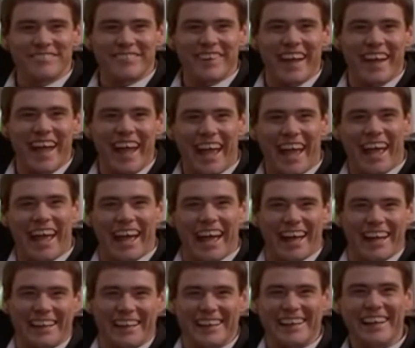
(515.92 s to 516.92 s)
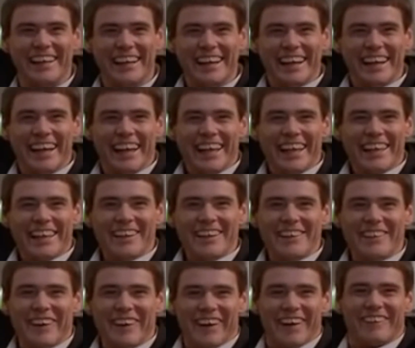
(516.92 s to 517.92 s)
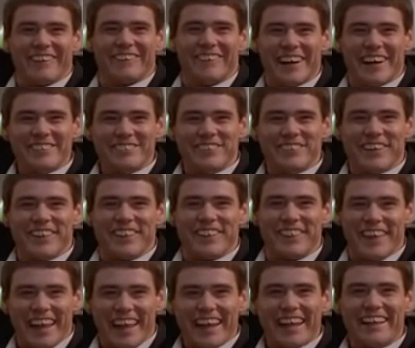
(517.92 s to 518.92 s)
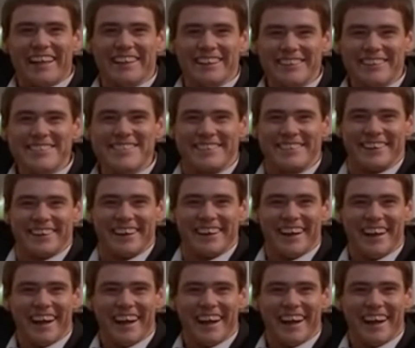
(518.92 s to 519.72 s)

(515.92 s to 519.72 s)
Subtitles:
Man, you are one pathetic loser.